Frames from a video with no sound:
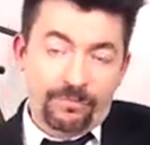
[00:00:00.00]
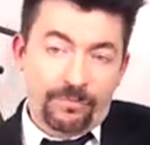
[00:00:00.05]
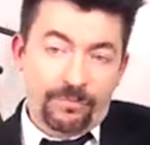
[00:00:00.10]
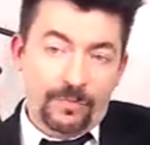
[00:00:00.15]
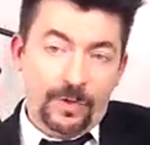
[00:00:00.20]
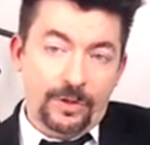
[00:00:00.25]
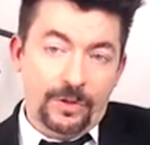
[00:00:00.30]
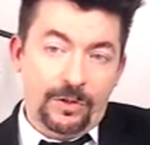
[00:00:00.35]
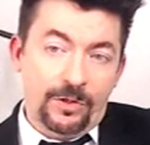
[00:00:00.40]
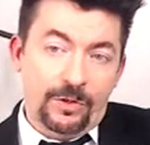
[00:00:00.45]

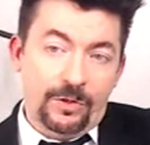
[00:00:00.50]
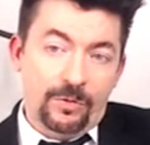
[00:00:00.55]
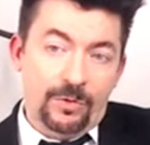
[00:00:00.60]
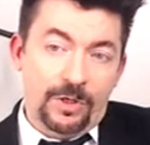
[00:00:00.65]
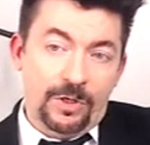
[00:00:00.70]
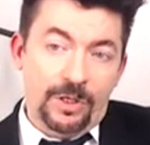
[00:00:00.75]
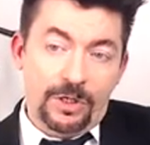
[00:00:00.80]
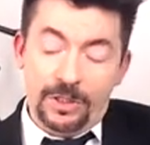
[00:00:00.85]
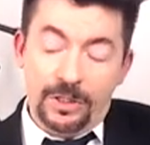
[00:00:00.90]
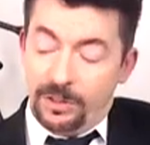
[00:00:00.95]
you know,
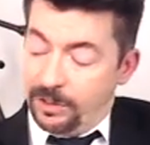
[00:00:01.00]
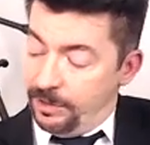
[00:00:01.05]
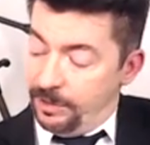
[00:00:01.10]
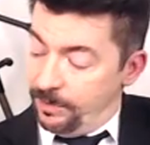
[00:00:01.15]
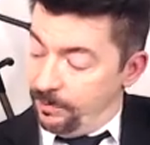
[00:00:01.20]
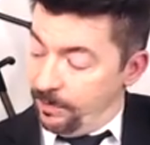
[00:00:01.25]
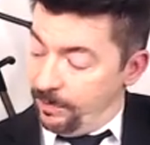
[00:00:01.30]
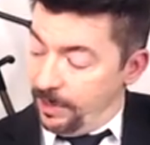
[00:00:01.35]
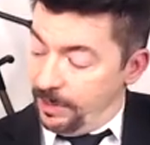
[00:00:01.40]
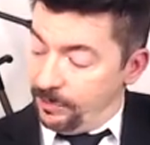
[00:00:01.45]

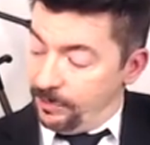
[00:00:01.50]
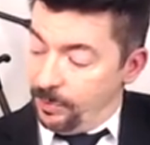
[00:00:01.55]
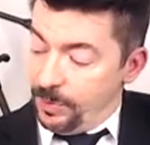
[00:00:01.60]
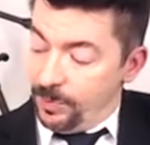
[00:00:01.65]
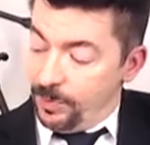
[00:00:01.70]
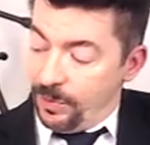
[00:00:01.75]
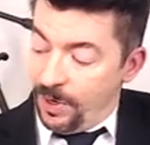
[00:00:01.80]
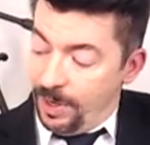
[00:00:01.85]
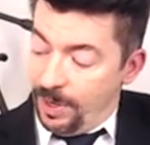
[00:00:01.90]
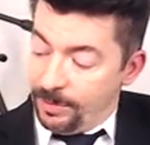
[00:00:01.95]
as we
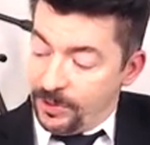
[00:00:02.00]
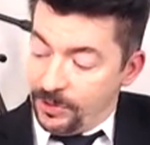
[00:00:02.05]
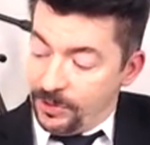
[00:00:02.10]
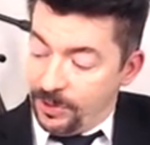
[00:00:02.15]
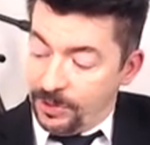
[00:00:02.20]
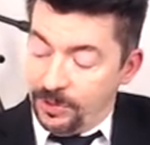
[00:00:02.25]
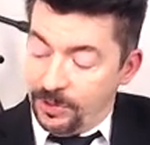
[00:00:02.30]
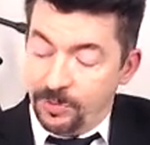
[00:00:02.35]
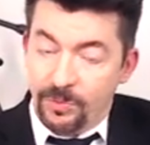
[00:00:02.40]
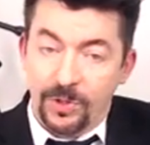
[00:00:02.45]
promised
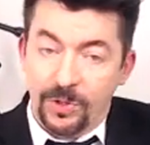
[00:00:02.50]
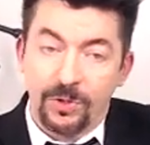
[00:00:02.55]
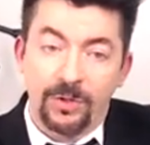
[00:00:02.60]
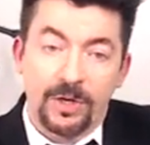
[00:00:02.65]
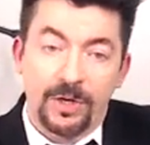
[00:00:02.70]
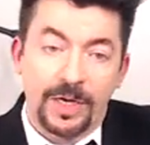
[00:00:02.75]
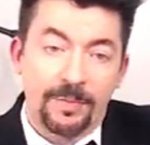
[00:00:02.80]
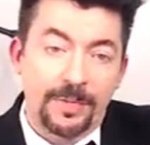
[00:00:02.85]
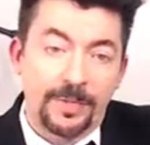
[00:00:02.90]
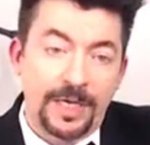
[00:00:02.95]
on this
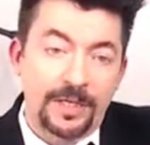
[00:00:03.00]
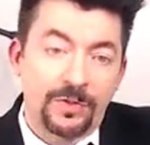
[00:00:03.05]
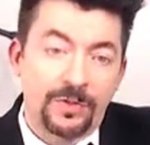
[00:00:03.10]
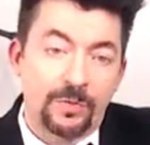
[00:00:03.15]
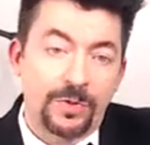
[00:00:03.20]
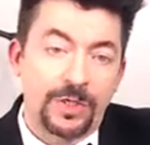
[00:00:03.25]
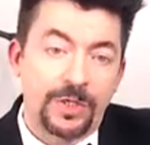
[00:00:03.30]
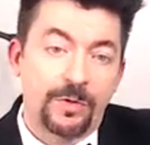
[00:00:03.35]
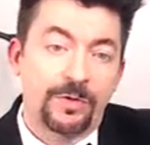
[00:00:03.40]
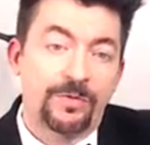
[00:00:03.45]
program last
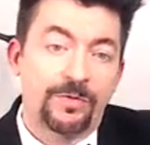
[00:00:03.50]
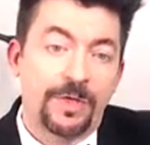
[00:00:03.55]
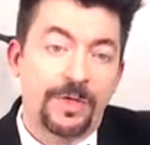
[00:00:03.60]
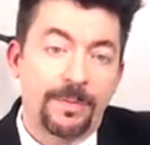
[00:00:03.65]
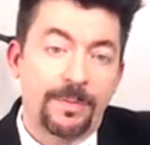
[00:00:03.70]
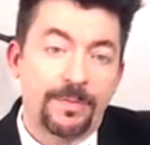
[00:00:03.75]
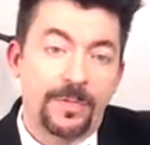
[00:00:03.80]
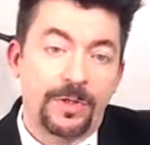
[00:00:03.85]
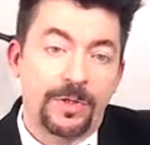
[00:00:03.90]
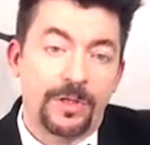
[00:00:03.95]
week, we've
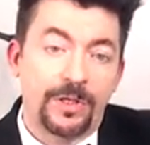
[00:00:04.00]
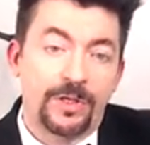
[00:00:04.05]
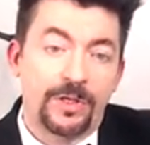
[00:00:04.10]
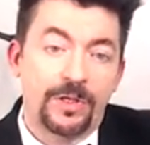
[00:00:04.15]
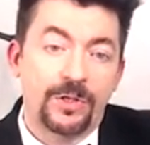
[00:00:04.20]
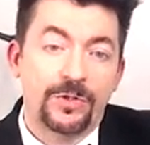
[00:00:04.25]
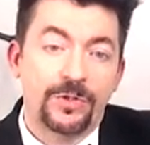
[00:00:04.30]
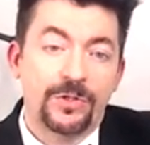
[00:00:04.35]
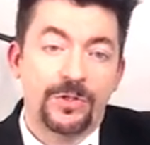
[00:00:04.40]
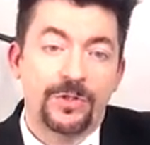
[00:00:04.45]
kept the
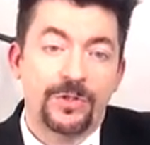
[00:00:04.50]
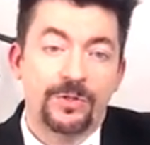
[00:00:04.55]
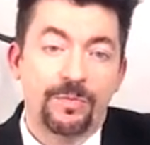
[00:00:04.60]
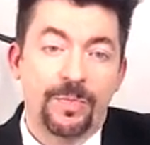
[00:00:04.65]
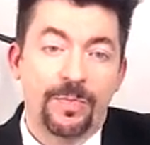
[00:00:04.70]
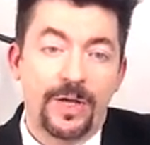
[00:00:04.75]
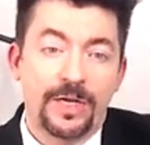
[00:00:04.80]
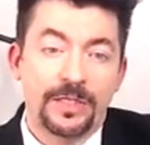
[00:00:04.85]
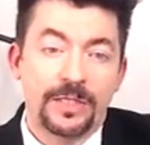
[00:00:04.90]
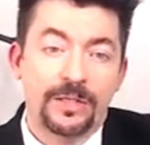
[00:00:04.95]
closest
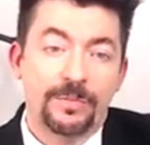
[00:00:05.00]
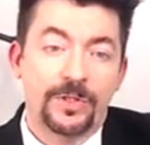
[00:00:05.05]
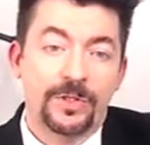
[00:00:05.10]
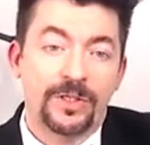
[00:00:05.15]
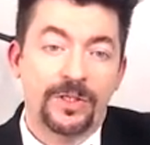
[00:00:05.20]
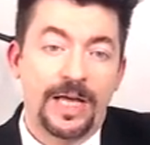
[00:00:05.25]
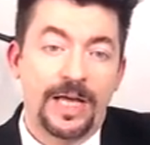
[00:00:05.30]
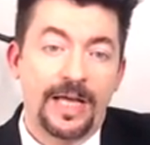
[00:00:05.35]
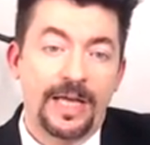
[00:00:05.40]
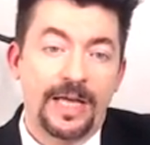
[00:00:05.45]
possible
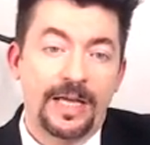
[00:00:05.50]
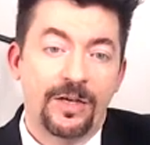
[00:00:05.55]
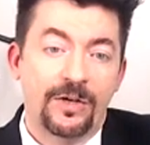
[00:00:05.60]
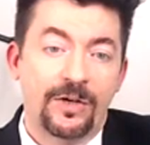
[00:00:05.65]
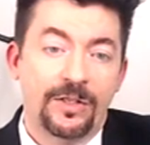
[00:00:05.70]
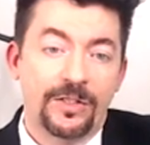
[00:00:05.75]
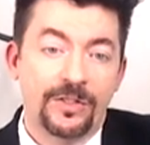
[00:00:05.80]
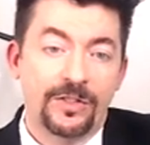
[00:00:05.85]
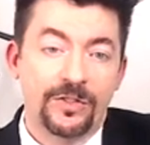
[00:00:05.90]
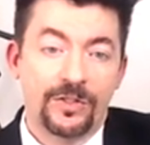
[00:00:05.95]
eye
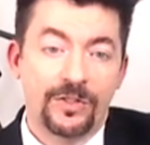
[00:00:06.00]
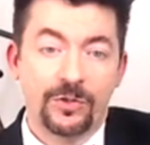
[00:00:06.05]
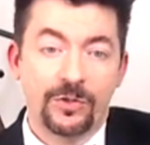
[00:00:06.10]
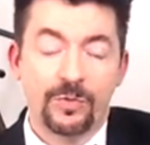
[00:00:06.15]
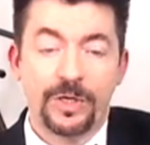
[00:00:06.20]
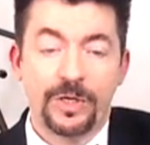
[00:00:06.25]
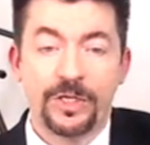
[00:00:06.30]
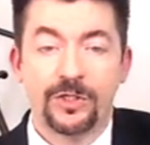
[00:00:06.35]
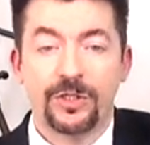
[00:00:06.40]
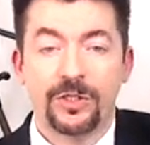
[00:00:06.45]
on this
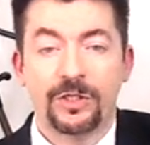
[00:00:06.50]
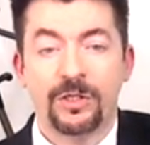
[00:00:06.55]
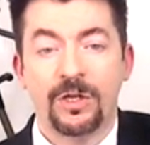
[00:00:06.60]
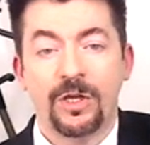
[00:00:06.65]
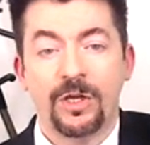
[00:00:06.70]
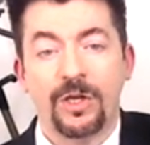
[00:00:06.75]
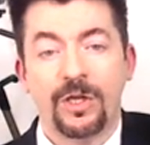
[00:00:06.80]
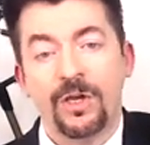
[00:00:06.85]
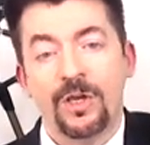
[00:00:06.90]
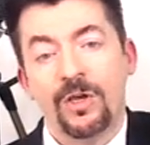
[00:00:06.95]
situation
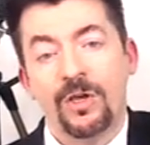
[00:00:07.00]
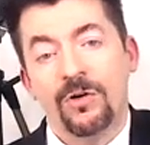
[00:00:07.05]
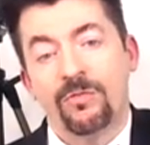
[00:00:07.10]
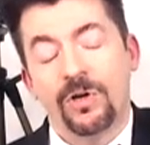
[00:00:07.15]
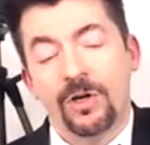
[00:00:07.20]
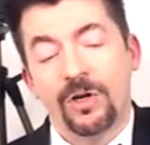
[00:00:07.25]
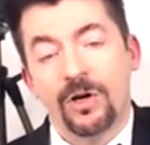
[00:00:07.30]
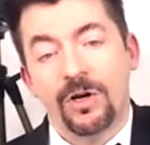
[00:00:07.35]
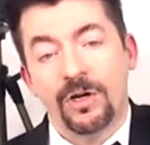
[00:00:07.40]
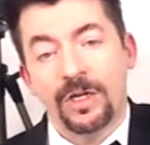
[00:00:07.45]

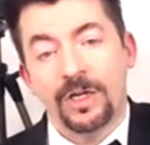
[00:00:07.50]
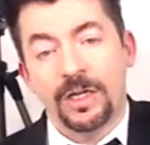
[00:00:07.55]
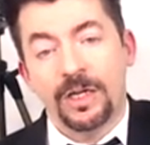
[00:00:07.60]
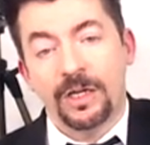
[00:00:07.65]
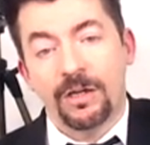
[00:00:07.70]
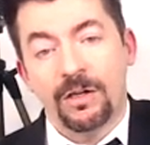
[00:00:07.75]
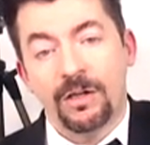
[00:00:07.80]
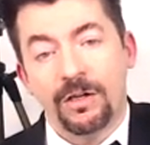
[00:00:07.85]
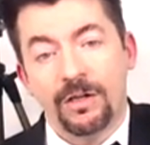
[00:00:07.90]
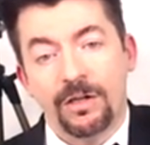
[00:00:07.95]

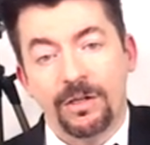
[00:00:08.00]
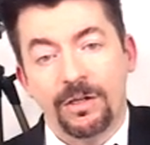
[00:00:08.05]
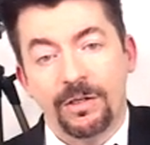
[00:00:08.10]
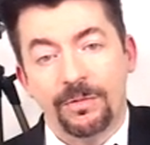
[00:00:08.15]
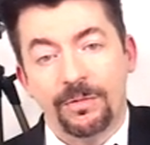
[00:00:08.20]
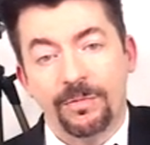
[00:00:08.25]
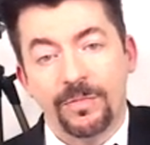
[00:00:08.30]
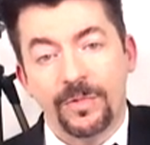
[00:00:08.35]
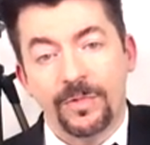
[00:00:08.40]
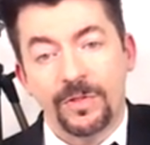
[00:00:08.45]
regarding
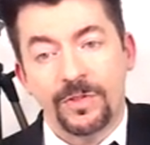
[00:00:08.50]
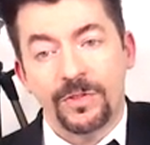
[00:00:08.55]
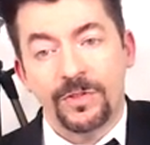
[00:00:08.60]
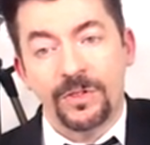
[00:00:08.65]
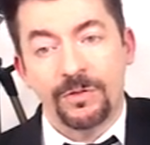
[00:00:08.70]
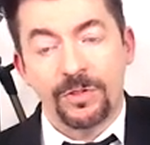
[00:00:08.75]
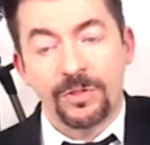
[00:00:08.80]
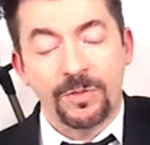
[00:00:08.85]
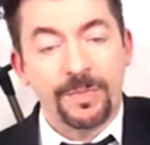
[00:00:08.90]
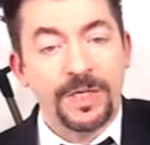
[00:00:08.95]
the
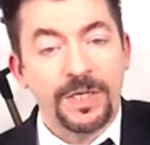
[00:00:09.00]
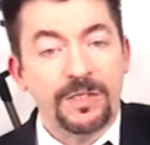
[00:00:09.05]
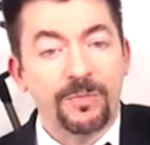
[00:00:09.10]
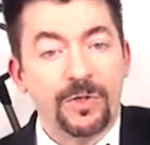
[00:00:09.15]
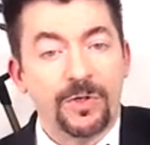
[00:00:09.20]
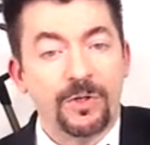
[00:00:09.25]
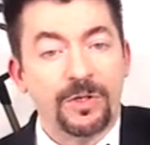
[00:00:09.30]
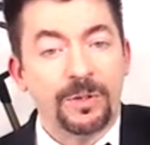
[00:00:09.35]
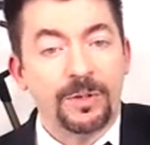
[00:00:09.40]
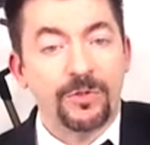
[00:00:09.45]
Secret Space
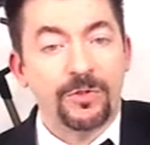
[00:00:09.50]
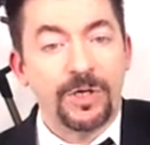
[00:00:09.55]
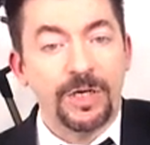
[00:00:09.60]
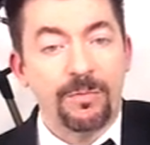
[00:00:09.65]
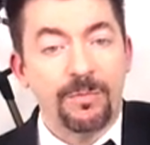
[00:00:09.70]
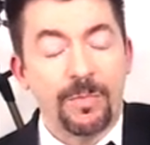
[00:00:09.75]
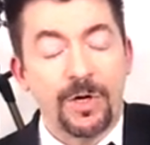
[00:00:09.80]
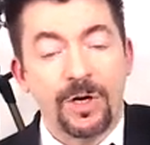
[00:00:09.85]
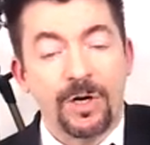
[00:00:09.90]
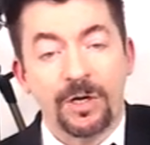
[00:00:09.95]
Program
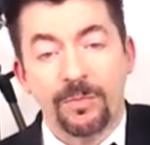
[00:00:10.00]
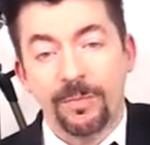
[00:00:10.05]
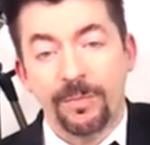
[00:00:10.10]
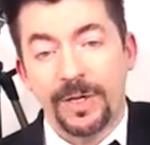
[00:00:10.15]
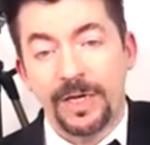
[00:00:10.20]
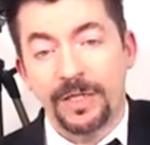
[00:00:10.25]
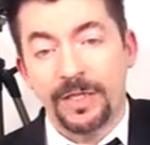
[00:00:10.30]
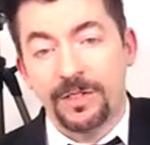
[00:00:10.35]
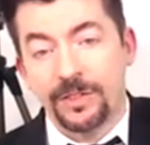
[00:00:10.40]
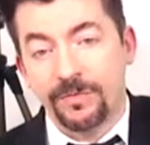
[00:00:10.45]
trademark
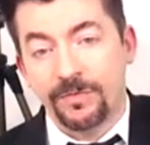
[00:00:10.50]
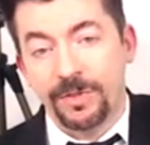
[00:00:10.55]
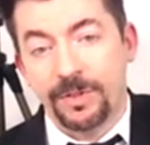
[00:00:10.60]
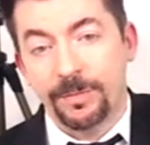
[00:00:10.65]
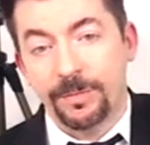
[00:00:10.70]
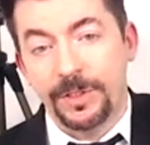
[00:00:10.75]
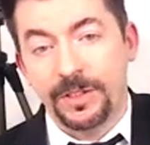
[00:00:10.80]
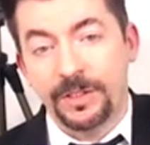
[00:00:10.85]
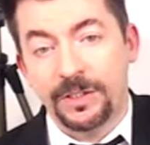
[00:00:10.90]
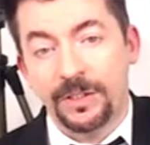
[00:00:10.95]
by the Sphere
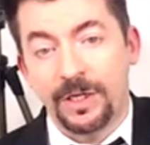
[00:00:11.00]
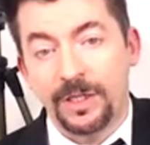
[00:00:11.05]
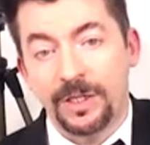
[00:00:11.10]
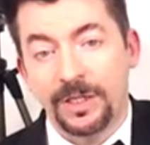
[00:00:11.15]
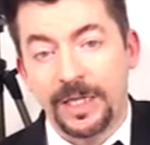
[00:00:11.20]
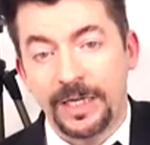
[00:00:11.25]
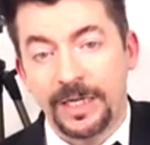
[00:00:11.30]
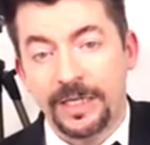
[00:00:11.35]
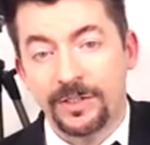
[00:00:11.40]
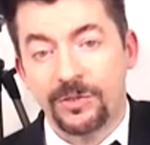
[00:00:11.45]
Being
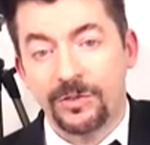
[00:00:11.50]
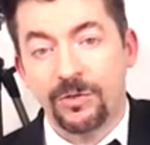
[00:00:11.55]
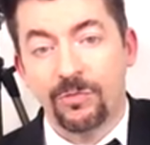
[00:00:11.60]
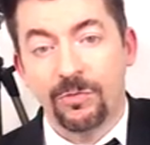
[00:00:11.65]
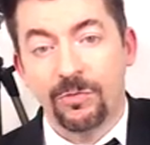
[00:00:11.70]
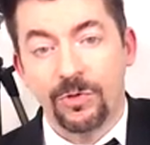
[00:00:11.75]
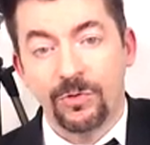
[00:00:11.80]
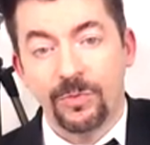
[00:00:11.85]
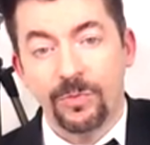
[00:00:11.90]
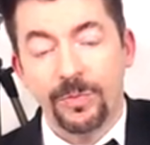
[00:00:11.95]
Alliance
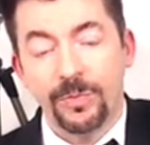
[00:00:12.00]
group.